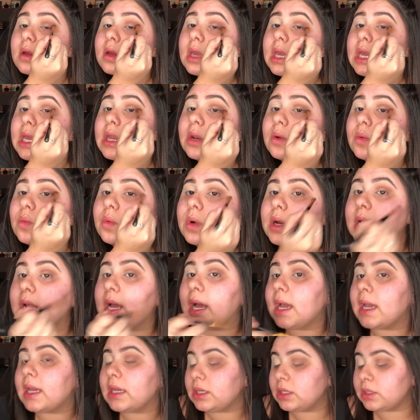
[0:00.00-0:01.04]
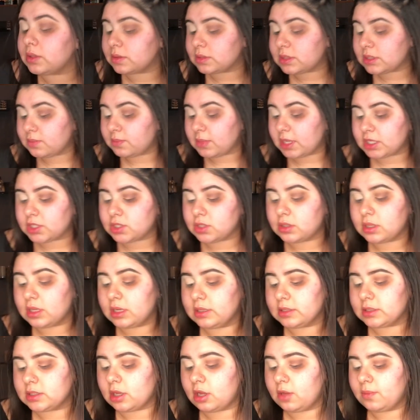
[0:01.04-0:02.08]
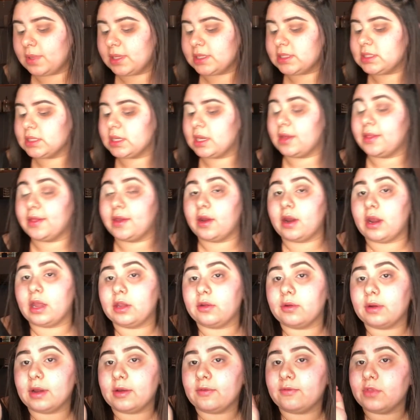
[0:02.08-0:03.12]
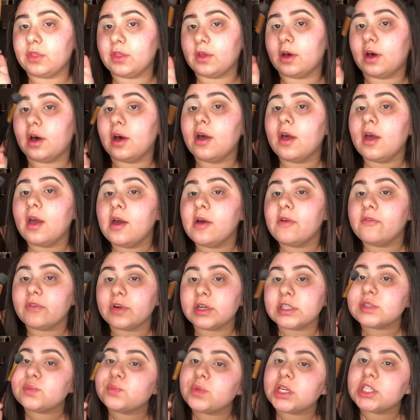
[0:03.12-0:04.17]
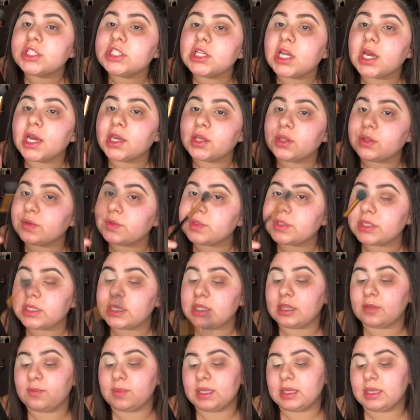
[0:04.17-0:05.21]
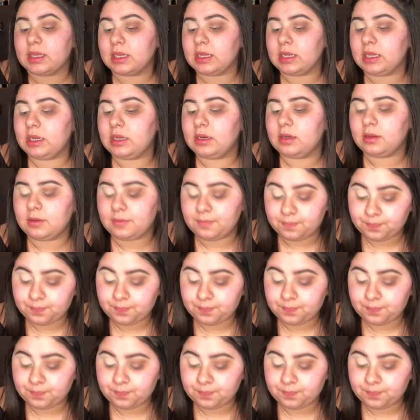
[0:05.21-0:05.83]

And what I do to make sure that it's all blend together, I grab the first brush I used in the beginning,